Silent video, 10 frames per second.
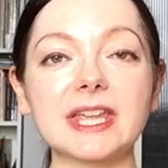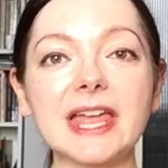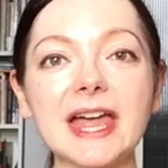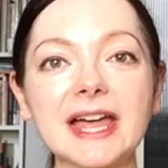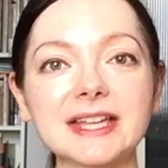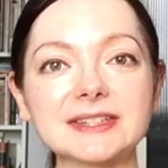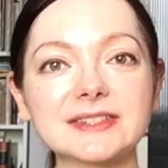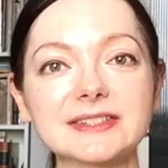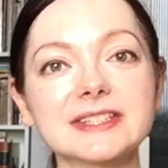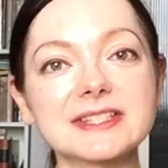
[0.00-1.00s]

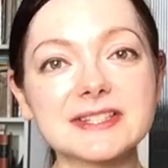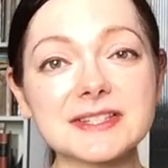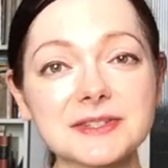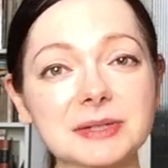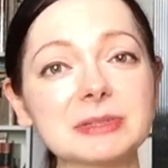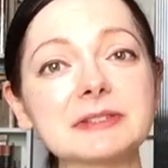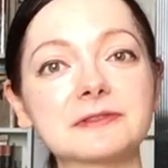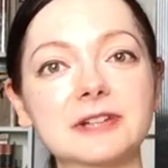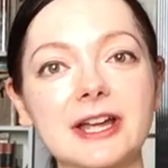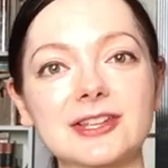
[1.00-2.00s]
and it's extremely
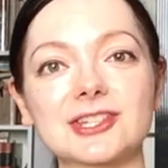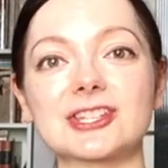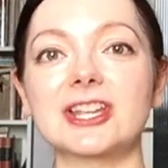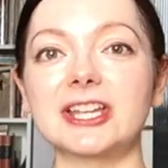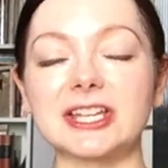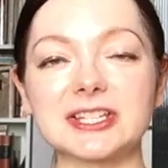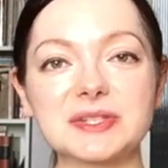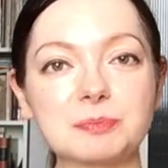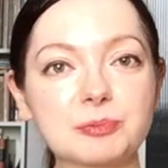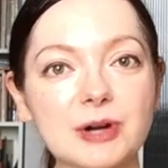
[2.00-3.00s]
fresh.
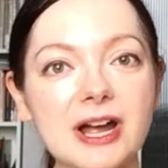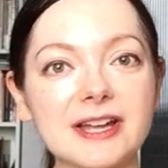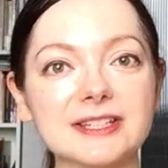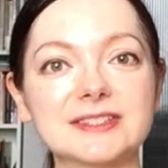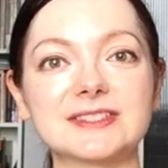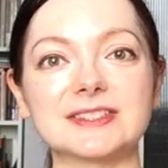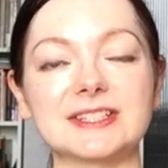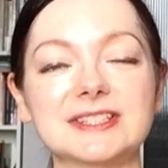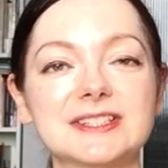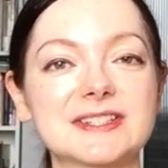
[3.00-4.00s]
It's bright.
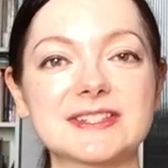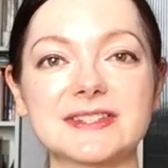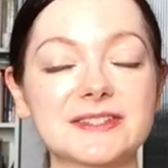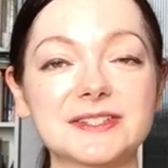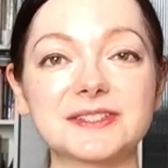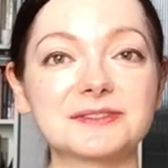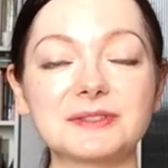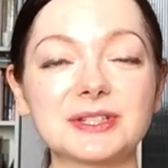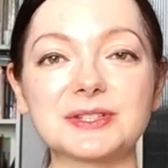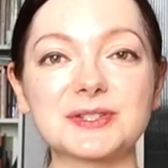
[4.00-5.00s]
It's
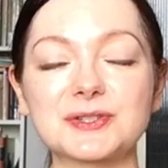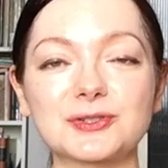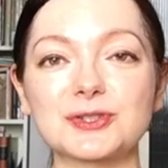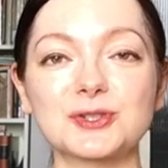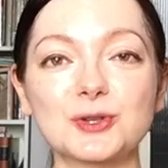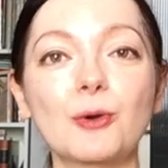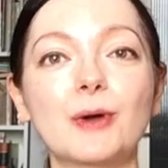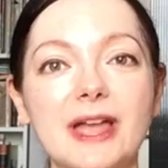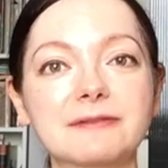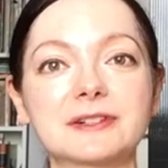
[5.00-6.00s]
just
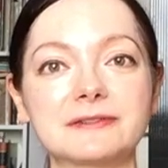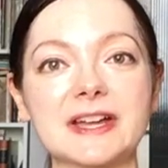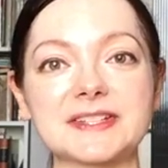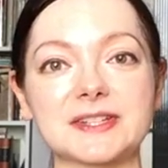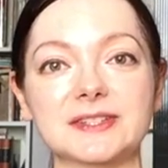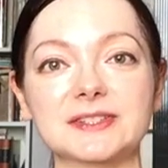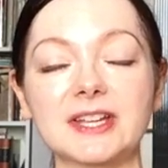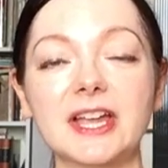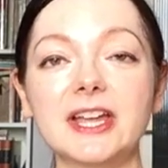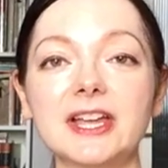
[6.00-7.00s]
so effervescent.
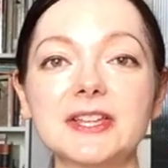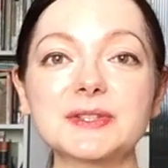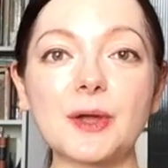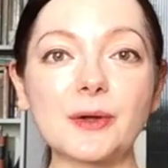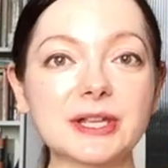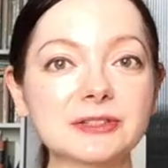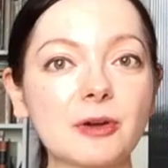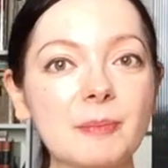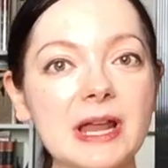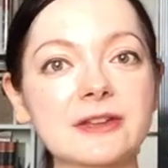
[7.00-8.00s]
So in
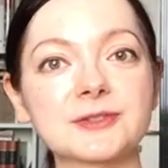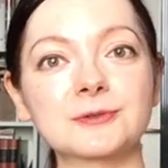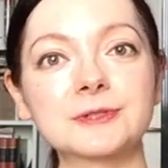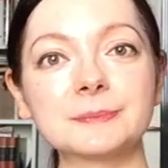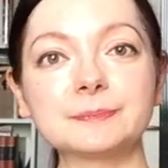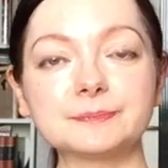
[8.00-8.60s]
Copal Azur,